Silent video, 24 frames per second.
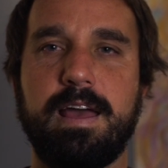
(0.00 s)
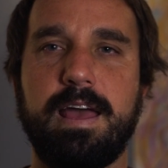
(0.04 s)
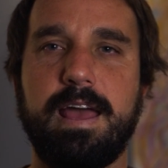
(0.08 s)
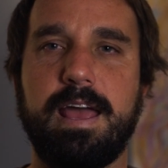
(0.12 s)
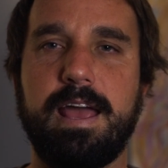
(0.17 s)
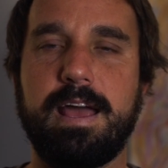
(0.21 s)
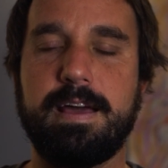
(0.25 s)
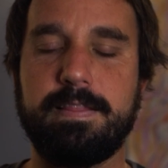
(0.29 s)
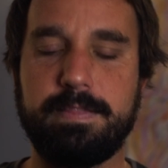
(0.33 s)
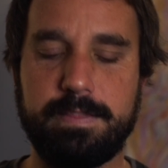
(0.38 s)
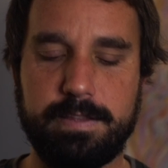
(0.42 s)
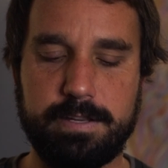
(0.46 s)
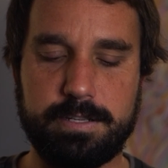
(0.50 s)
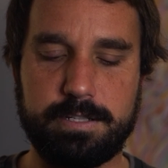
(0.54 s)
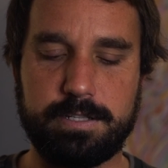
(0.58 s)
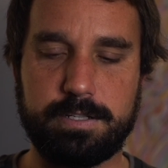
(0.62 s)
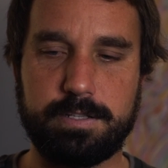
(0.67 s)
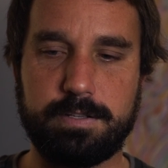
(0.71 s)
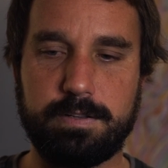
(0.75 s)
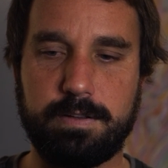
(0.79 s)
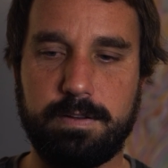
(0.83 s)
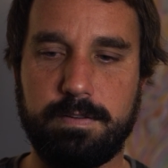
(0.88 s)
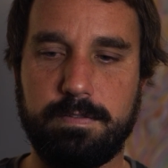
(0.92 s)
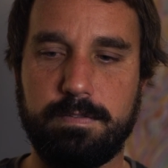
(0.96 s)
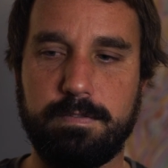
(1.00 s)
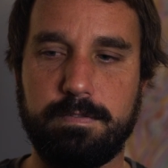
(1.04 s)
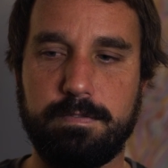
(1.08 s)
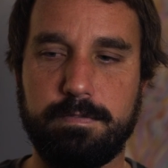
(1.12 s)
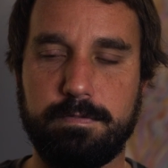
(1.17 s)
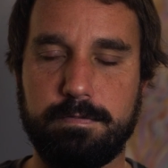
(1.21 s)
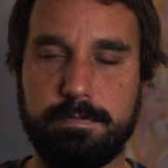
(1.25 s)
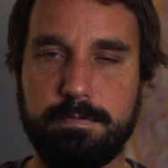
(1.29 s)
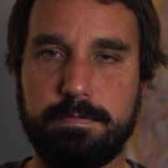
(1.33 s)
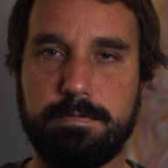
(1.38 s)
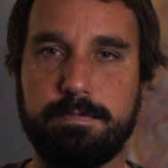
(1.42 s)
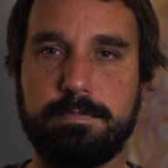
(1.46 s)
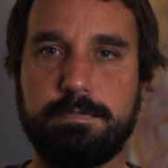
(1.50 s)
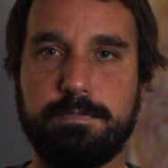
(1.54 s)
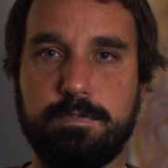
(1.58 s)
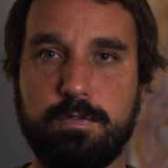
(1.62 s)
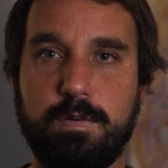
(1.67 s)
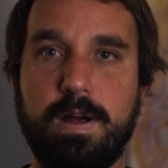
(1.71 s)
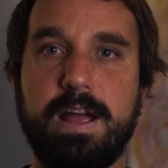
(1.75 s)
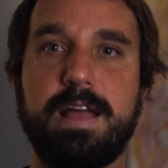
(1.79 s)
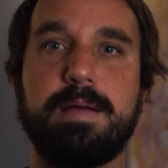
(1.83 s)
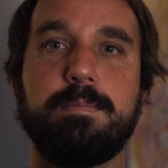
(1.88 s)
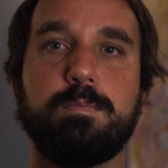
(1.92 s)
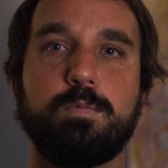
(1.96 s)
And this
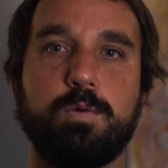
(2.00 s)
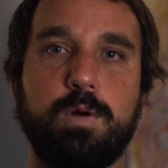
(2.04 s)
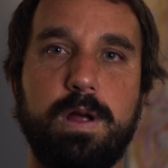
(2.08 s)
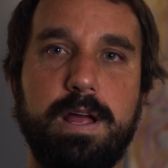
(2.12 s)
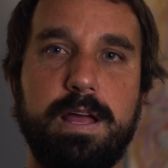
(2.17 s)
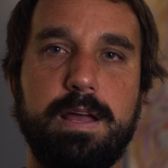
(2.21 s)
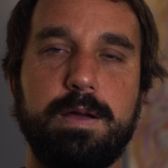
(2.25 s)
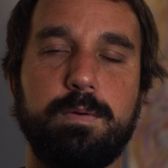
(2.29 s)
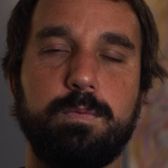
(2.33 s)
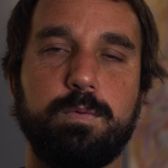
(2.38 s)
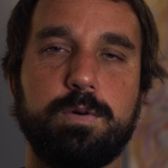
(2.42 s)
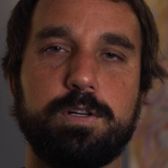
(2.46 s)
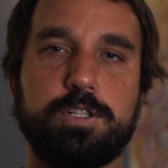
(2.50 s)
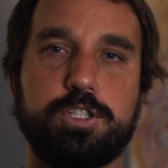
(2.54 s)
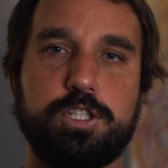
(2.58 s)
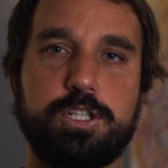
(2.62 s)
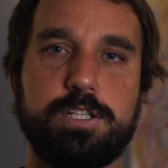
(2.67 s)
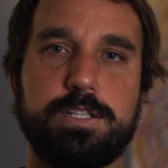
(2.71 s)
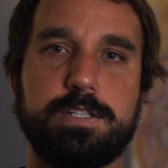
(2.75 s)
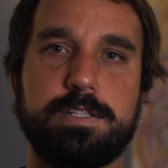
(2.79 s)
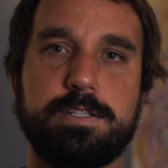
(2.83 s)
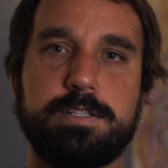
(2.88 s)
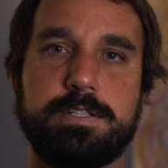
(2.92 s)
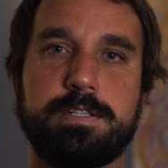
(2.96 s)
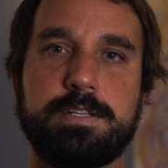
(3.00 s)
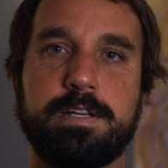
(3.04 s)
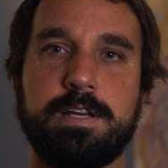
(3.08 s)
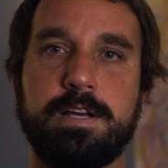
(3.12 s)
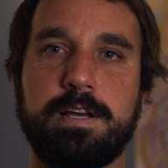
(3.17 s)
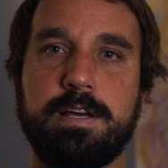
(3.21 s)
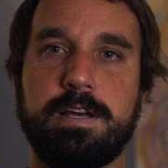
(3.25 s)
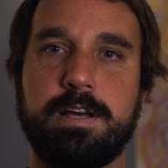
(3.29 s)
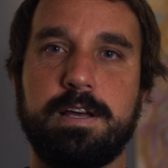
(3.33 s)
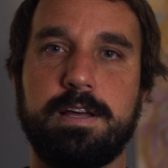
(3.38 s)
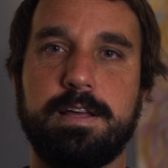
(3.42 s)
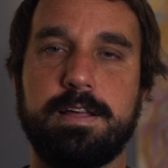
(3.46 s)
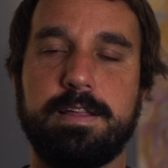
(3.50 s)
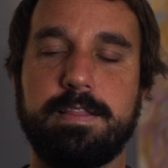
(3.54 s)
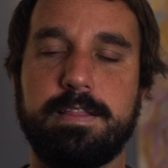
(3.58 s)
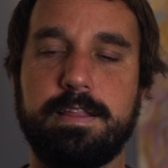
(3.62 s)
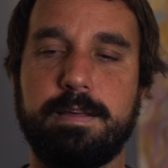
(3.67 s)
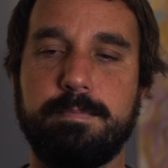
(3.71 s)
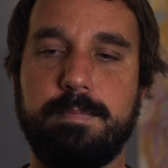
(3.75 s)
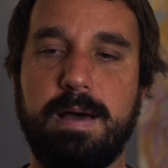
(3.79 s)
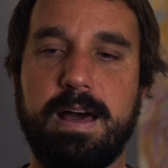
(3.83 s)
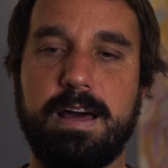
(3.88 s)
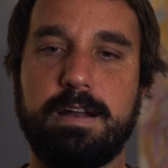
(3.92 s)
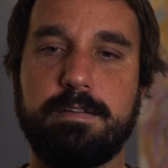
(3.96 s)
frame rate, which is the
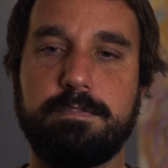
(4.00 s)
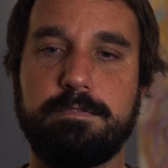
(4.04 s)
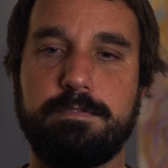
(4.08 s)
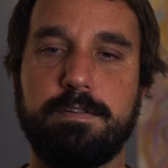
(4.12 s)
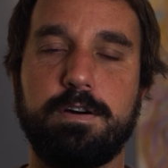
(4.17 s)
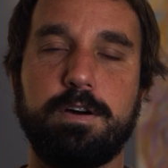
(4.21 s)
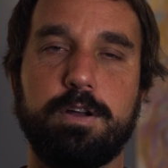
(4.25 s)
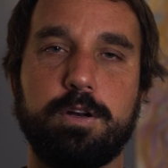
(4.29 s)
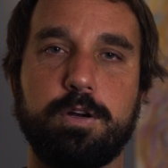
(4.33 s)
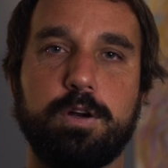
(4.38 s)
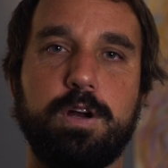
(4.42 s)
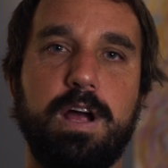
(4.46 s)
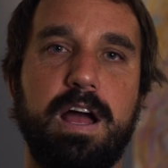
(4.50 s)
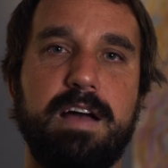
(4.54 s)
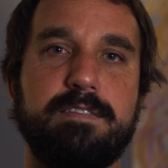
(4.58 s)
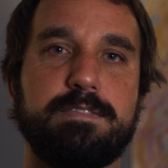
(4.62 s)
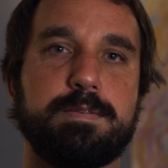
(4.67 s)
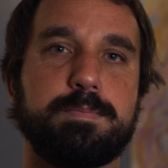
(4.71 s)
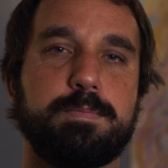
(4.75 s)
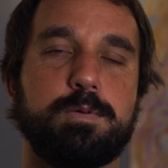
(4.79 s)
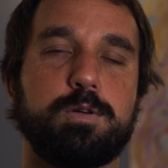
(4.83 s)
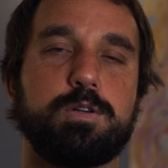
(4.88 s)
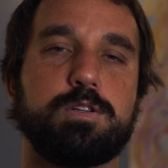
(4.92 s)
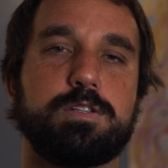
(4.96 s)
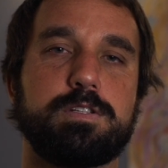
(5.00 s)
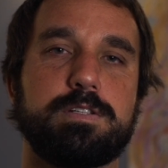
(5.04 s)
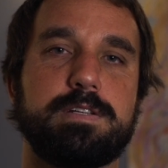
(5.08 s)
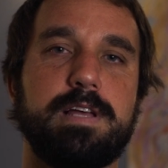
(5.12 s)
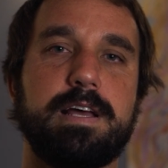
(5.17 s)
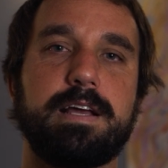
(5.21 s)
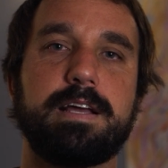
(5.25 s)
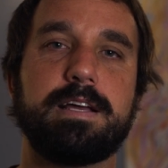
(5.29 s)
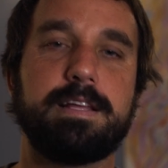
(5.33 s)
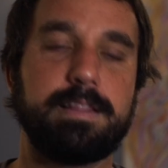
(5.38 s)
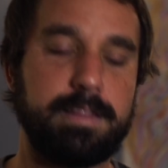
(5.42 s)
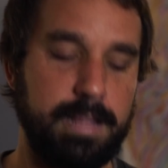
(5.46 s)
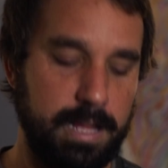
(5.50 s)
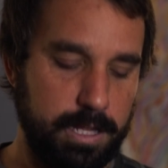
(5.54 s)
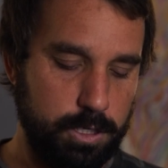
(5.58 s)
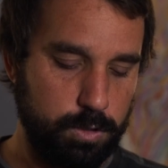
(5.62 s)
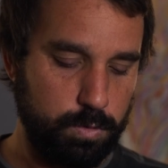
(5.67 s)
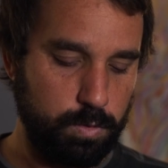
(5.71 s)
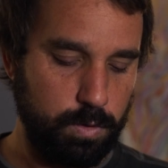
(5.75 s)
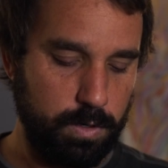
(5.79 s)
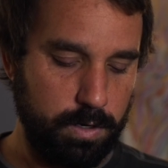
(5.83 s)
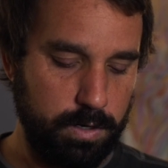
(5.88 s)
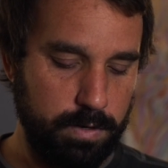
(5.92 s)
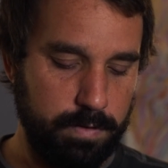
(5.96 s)
amount of photographs per second, that's
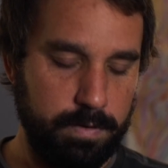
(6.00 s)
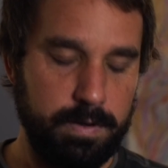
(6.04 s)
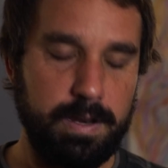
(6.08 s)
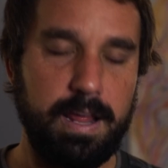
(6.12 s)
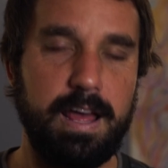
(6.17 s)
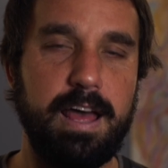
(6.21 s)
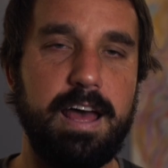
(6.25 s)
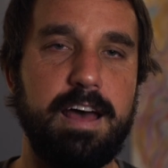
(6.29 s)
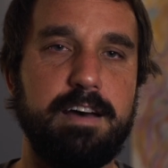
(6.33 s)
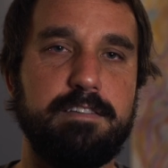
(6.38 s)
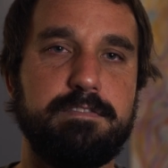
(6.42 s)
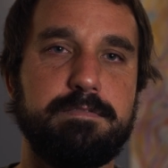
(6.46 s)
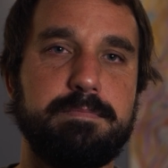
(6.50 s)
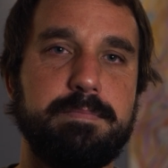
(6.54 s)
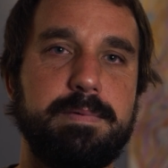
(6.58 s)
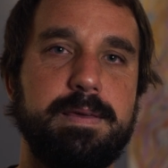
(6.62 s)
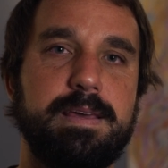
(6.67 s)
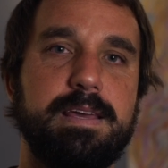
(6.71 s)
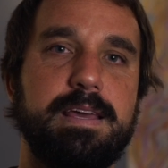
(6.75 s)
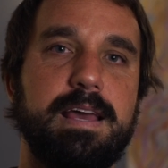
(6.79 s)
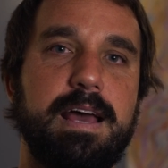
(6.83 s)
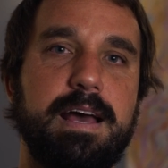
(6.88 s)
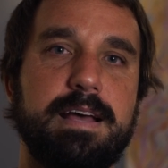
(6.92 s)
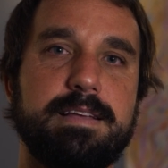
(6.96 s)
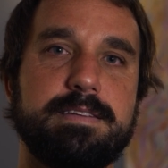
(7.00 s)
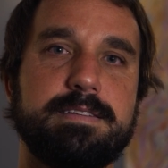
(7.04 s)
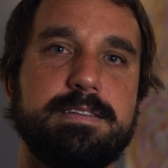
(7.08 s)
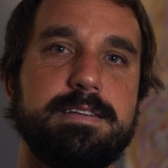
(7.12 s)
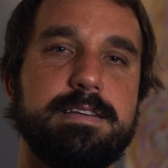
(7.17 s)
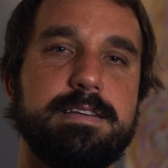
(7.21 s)
what an FPS